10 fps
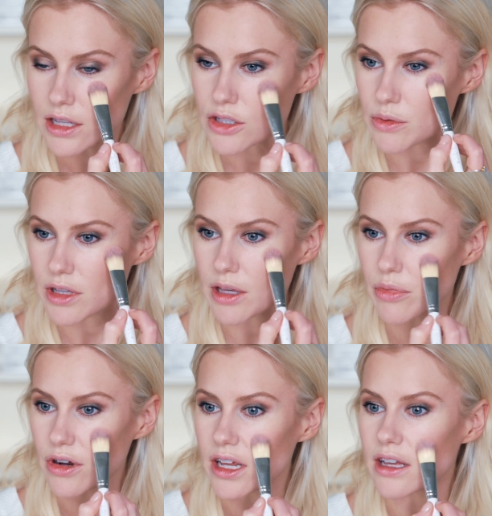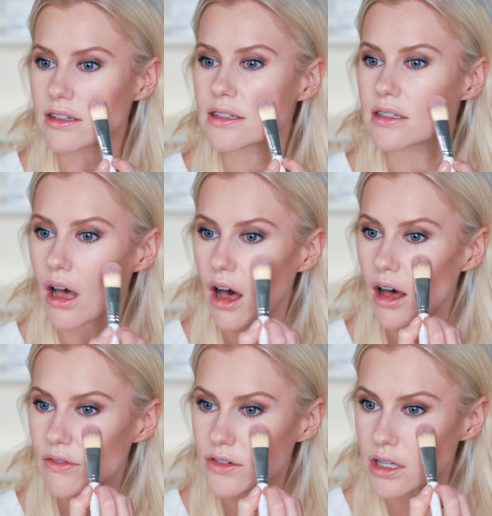It's really pretty, it's
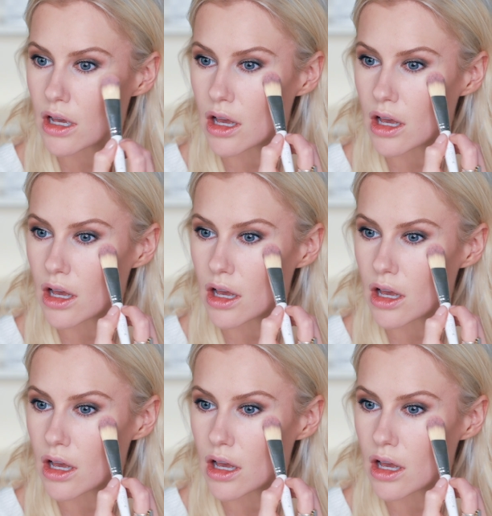soft.